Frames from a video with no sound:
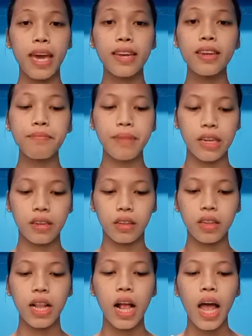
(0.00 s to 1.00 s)
in the
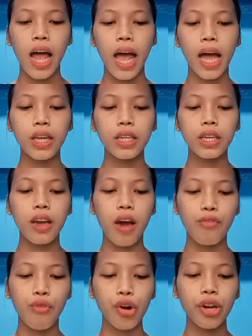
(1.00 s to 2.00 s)
middle, and the
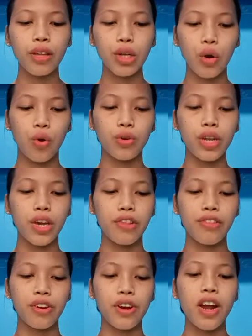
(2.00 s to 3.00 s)
effort and load
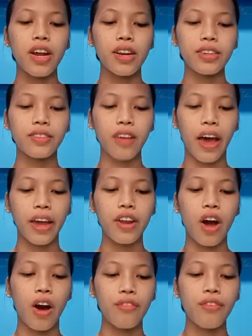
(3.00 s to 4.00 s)
either the
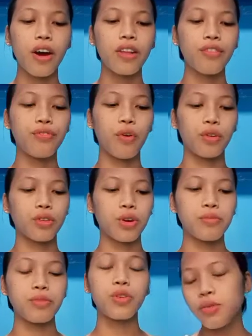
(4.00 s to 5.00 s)
side of the
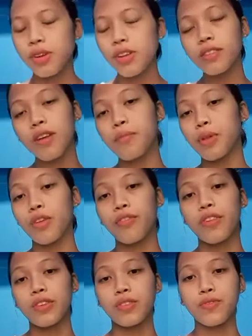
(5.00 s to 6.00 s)
fulcrum. So one example
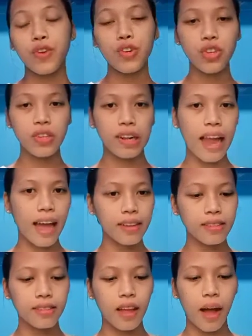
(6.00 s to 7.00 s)
of this first
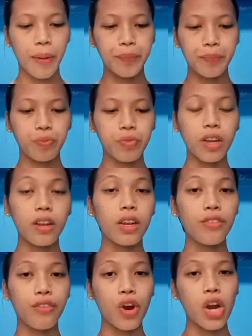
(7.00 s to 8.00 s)
class
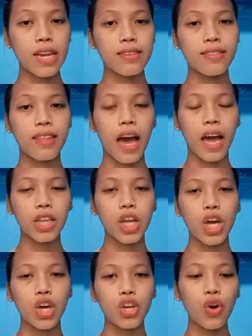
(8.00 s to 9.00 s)
lever is that
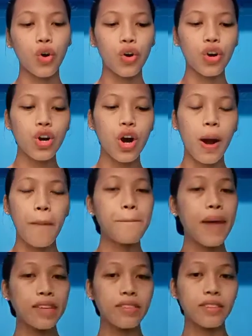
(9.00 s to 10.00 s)
your
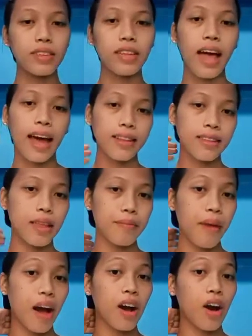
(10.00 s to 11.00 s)
muscle at the
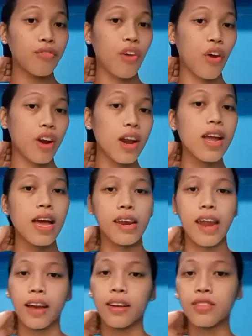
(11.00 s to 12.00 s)
back of your
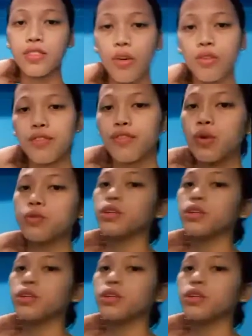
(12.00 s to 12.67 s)
neck. So if you